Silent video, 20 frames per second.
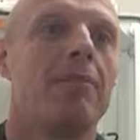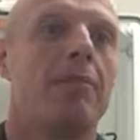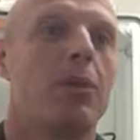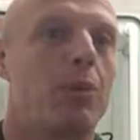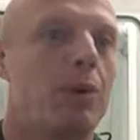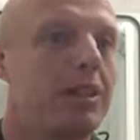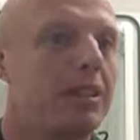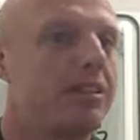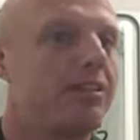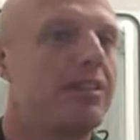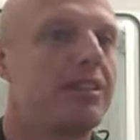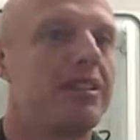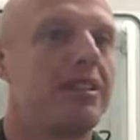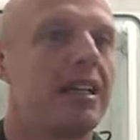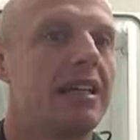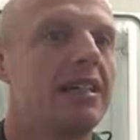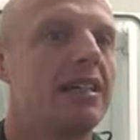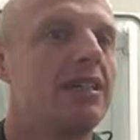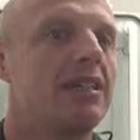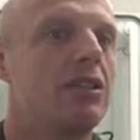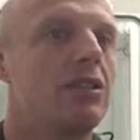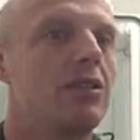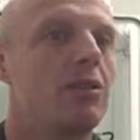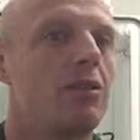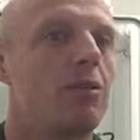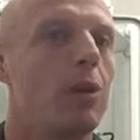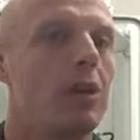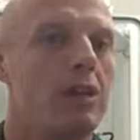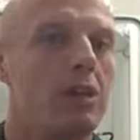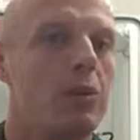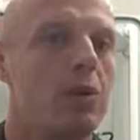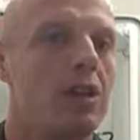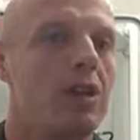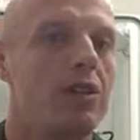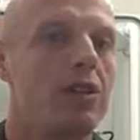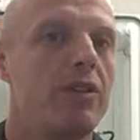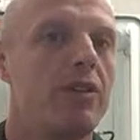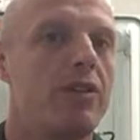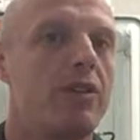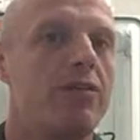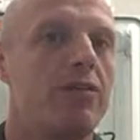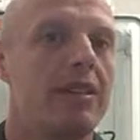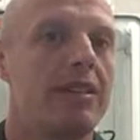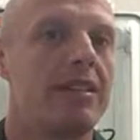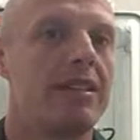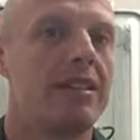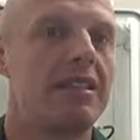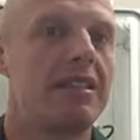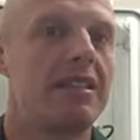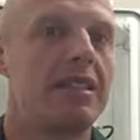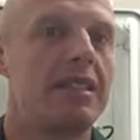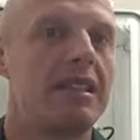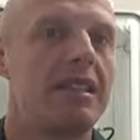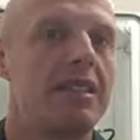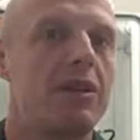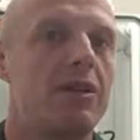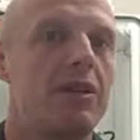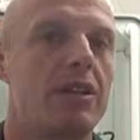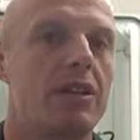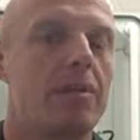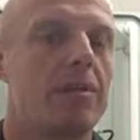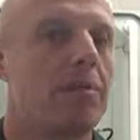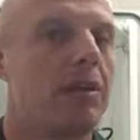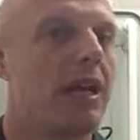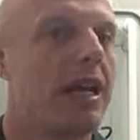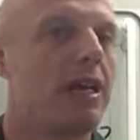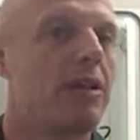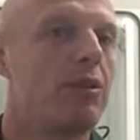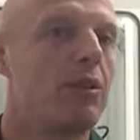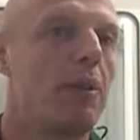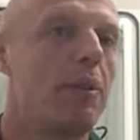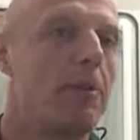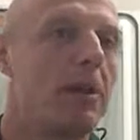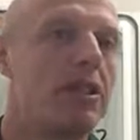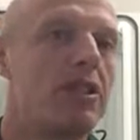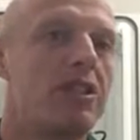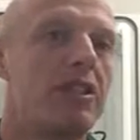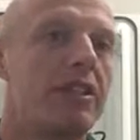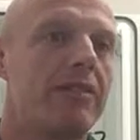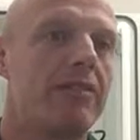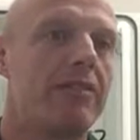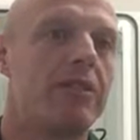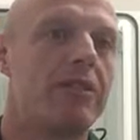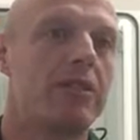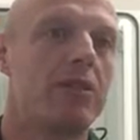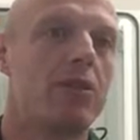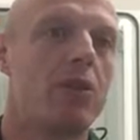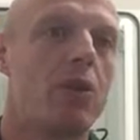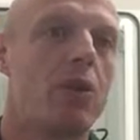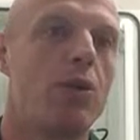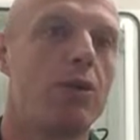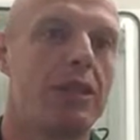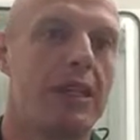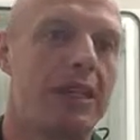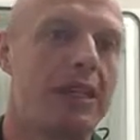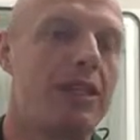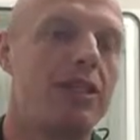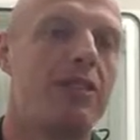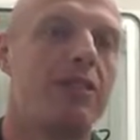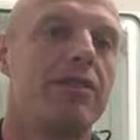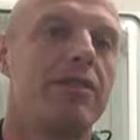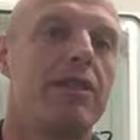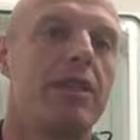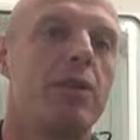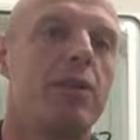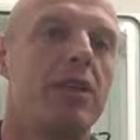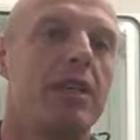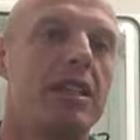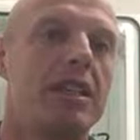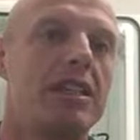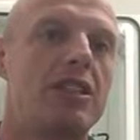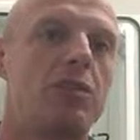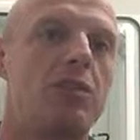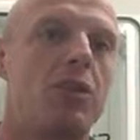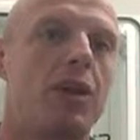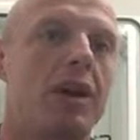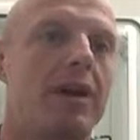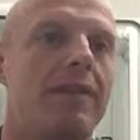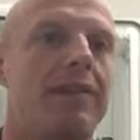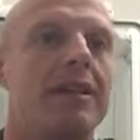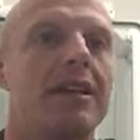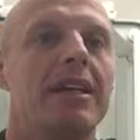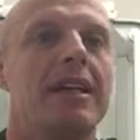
But once you've decided to do what you want to do for your residency, you can apply to a bunch of different schools and interview with each one.